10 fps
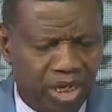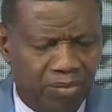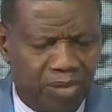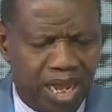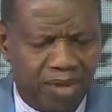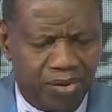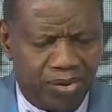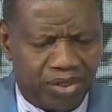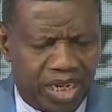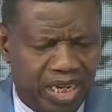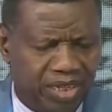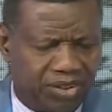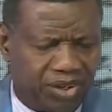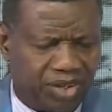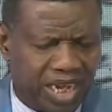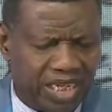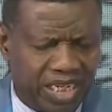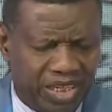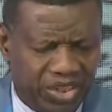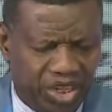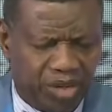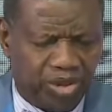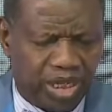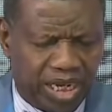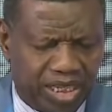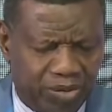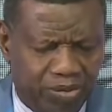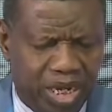the Bible tells us that the Egyptians